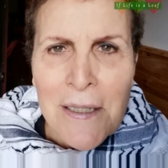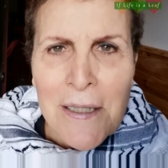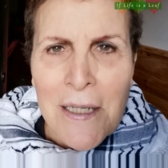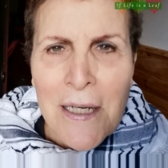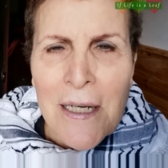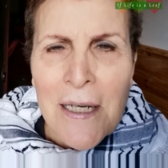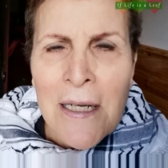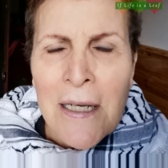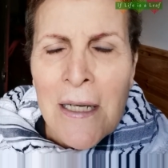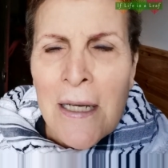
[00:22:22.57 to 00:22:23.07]

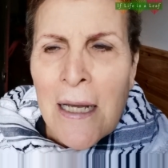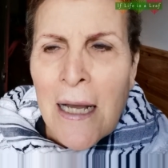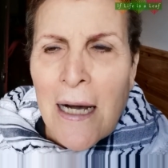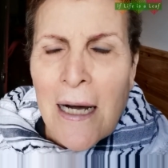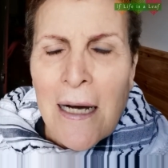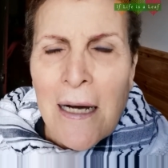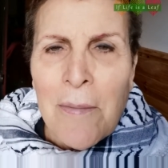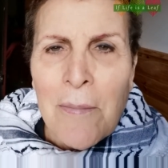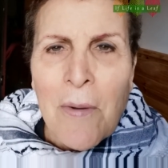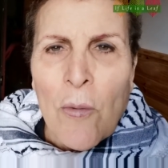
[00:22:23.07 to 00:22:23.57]
Yeah.
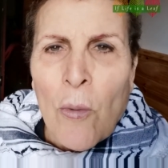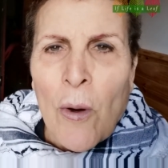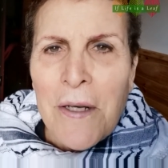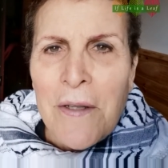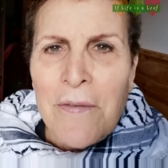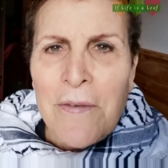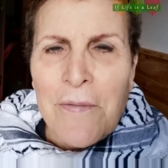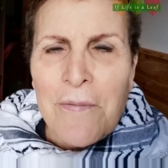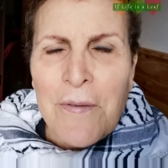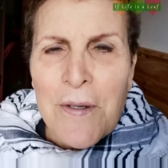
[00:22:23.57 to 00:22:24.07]

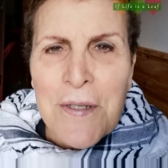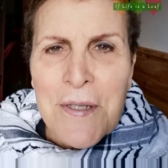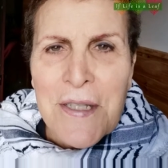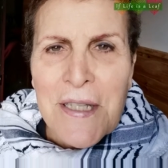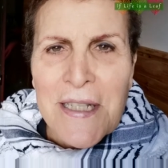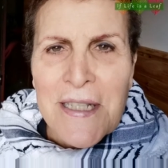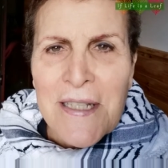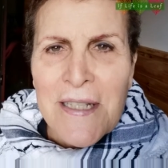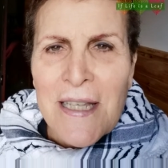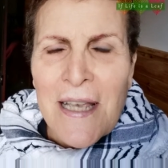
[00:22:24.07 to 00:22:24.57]
One of the
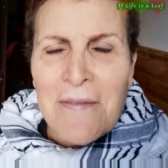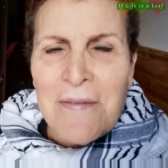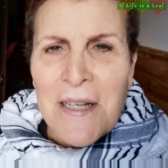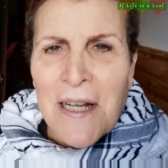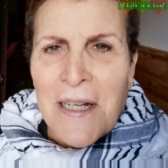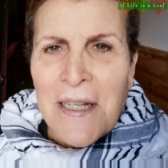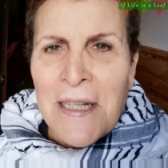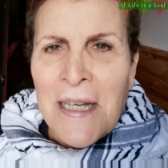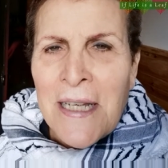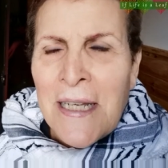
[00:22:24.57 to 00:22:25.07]
first things they've
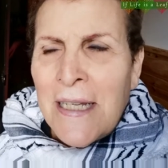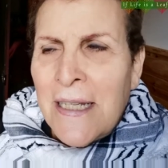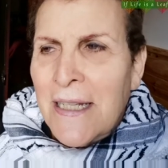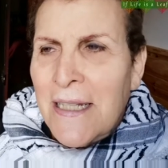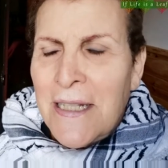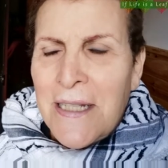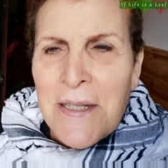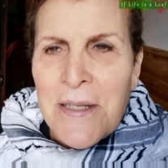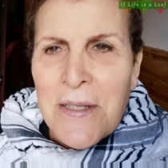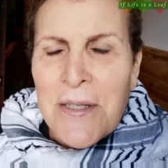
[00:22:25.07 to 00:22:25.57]
done
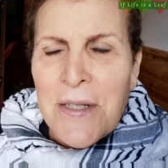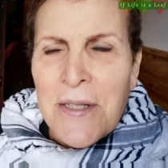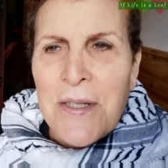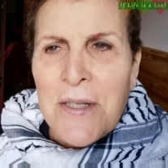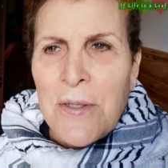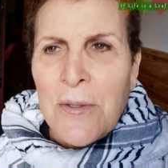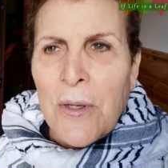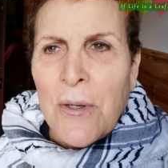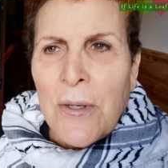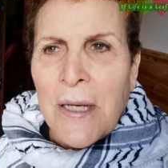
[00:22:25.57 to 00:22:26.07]
is
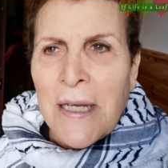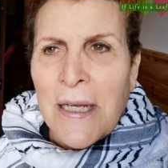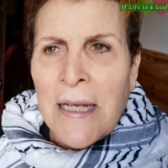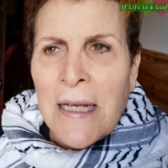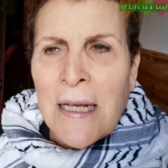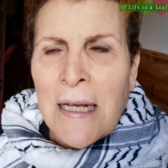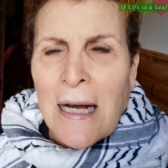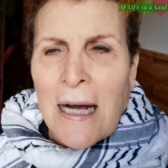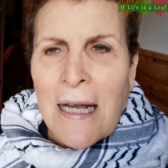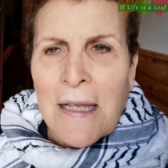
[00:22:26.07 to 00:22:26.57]

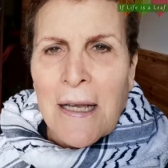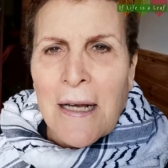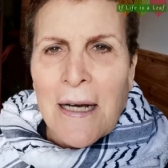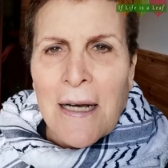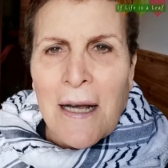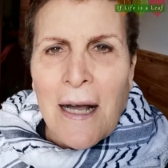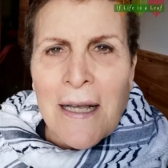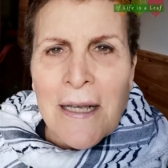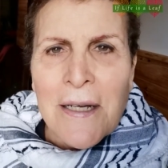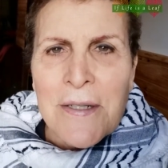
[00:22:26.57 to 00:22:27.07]
destroy,
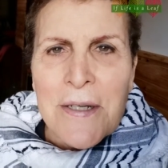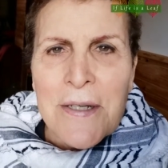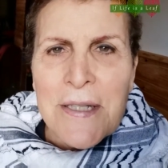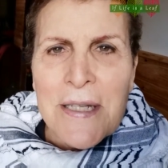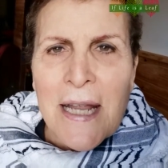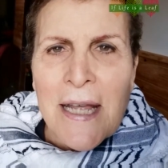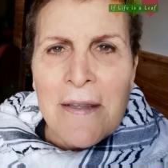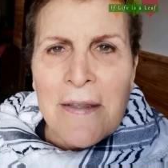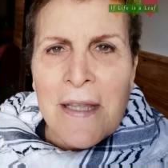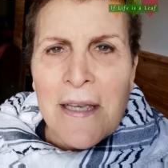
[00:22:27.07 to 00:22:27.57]
I
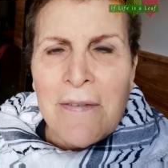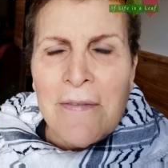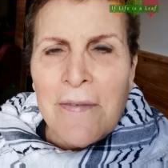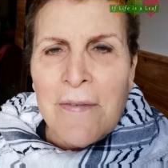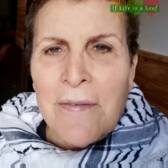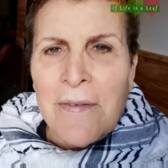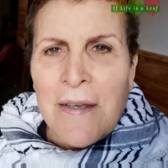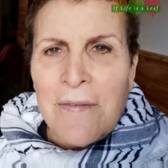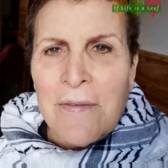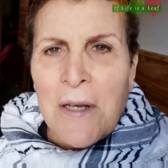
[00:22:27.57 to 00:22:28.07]
understand
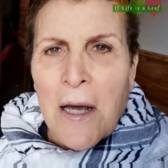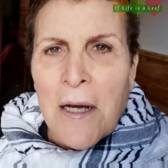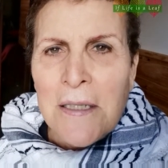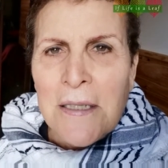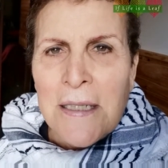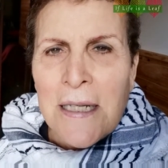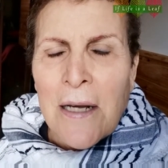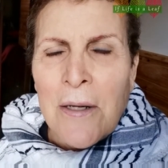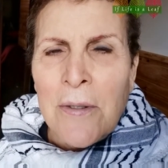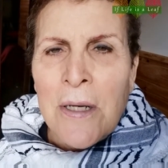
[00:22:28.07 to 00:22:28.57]
they've
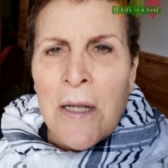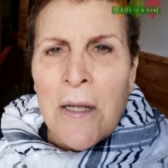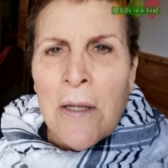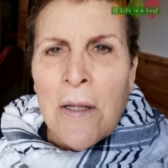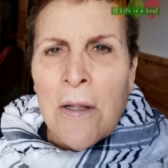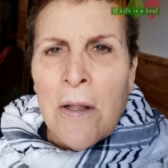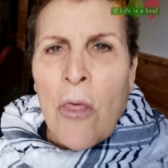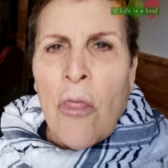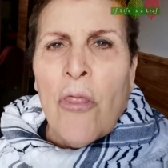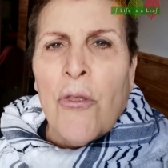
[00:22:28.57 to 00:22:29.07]
knocked down
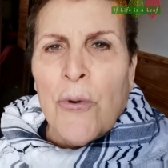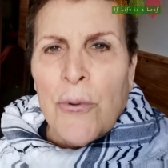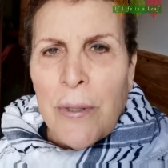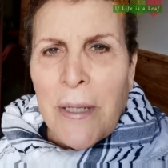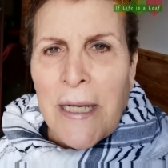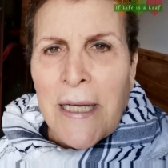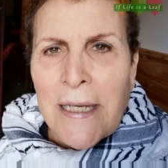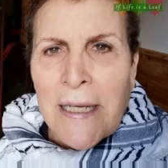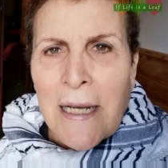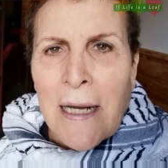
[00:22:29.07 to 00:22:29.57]

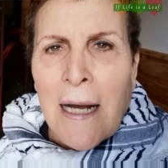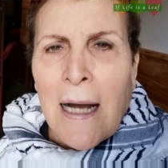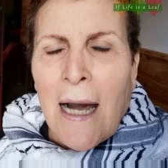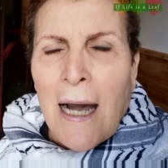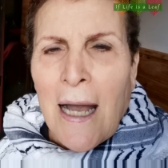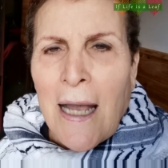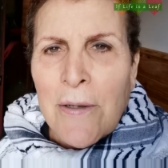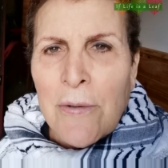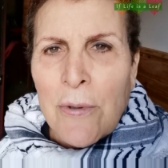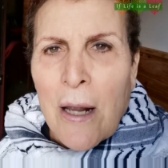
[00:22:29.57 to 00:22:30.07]
three
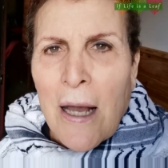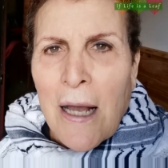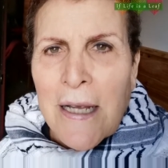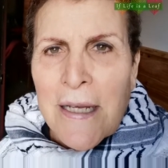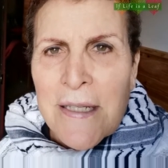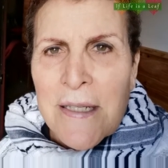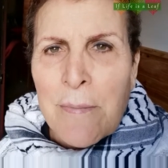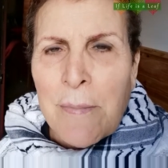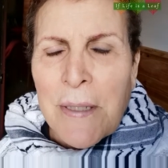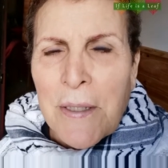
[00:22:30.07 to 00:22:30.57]

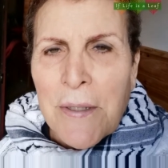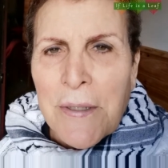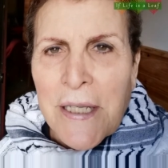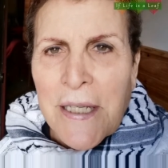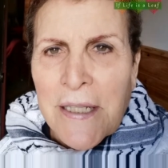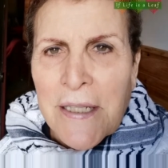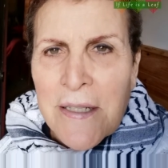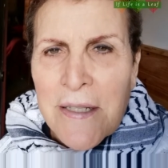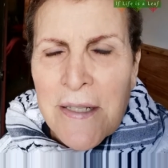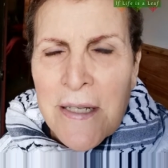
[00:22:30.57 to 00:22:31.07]
high-rise
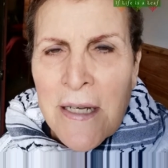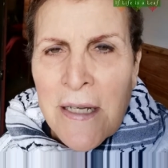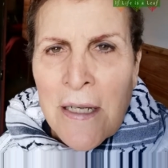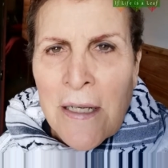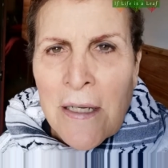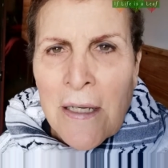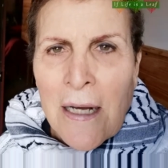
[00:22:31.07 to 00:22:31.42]
buildings